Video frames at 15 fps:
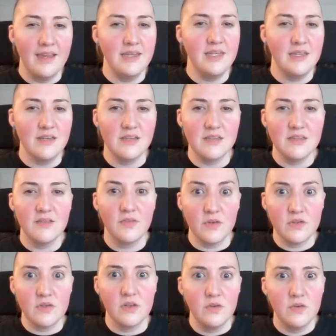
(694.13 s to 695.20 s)
ideas
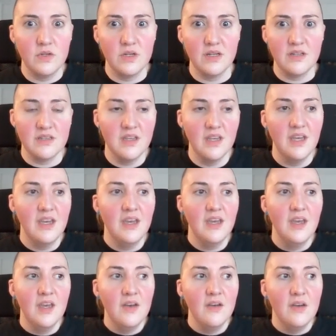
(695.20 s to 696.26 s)
for solutions.
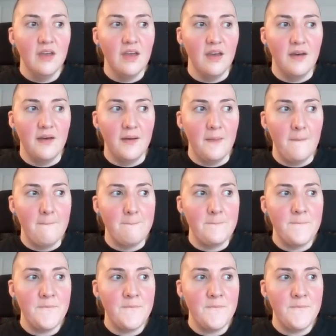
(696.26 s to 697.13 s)
But